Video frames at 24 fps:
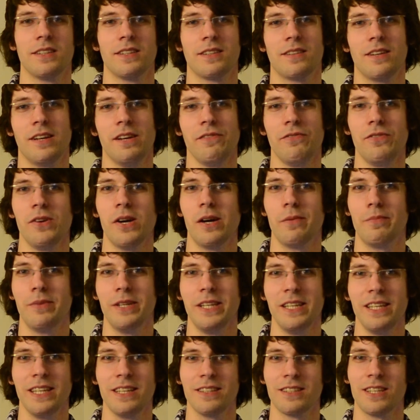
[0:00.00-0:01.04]
So if you are
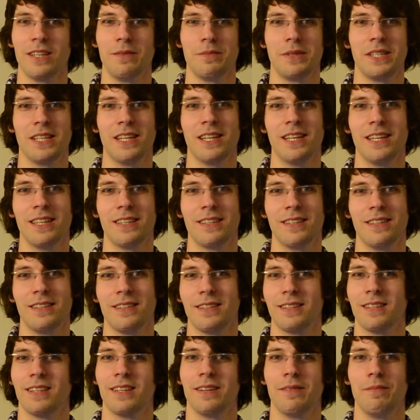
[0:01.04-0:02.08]
building something like
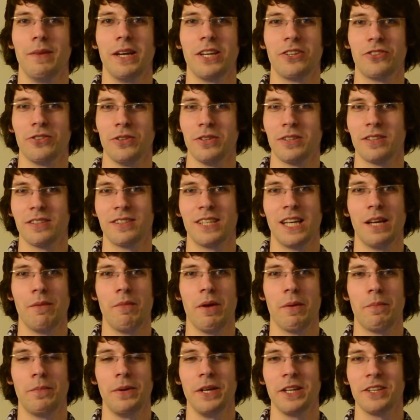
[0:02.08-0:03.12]
this, make sure to send
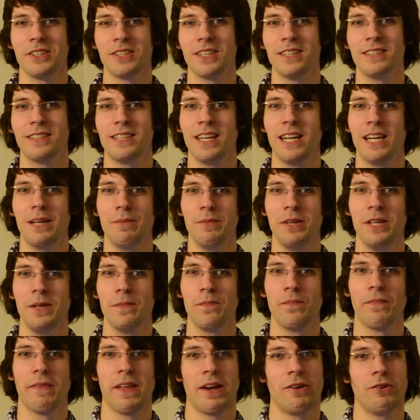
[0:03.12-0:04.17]
me a picture and tell
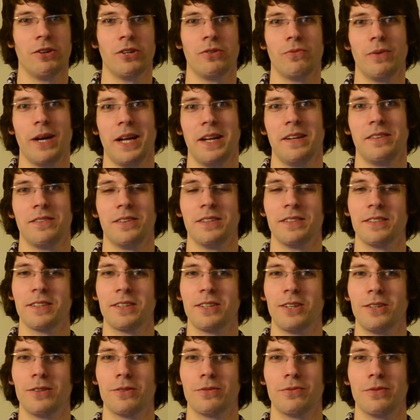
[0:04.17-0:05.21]
me how it went on the
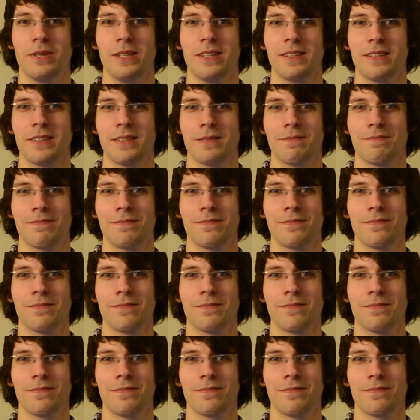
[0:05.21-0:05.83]
conference.